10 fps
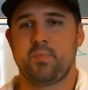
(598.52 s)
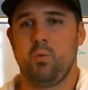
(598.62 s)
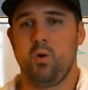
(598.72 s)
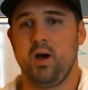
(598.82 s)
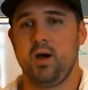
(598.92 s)

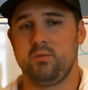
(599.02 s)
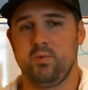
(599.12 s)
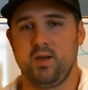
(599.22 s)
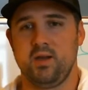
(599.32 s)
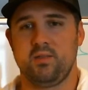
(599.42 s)
one,
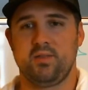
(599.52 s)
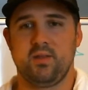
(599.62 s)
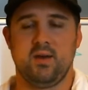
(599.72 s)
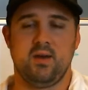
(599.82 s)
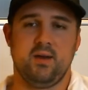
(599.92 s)
with
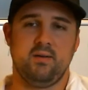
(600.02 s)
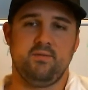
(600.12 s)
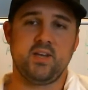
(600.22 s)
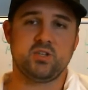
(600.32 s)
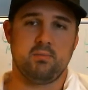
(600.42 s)

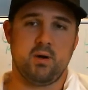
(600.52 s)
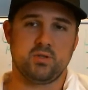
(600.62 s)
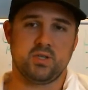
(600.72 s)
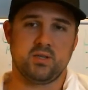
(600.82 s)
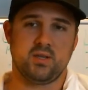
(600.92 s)

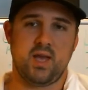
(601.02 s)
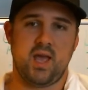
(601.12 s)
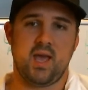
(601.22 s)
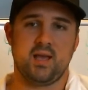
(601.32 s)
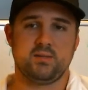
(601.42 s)
vasomotion,
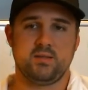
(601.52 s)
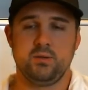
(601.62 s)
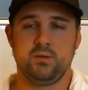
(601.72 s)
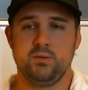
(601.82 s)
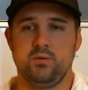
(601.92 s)
and
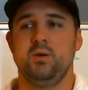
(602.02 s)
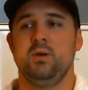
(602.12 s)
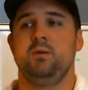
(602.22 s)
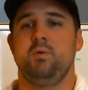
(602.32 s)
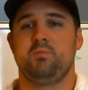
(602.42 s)
two,
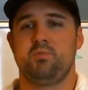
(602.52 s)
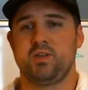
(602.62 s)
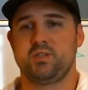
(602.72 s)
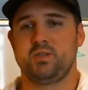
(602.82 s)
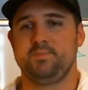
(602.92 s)
with
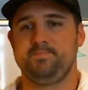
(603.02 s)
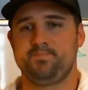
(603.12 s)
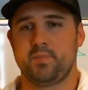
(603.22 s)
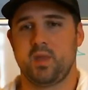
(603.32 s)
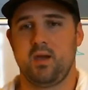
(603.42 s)
pressure.
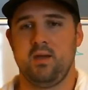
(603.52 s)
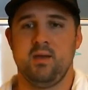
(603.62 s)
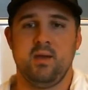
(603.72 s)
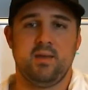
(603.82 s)
Okay.